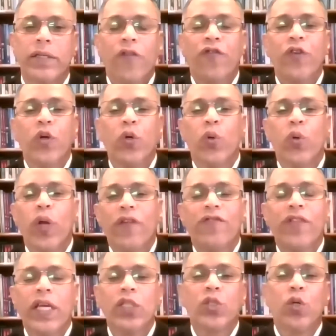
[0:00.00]
If you
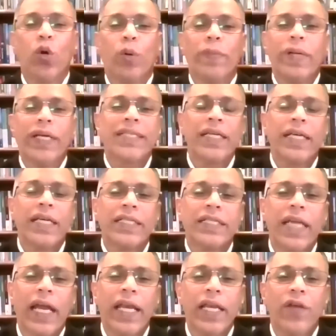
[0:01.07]
if there is no
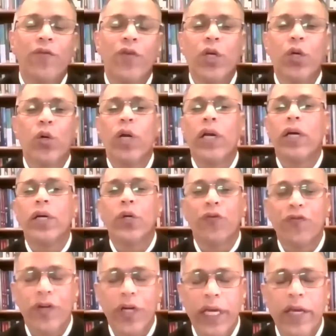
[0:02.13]
misunderstanding, we don't learn to
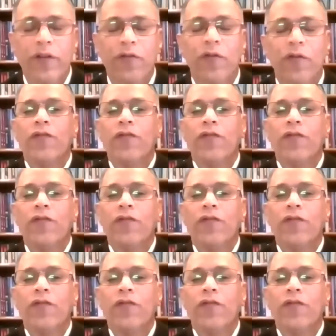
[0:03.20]
forgive.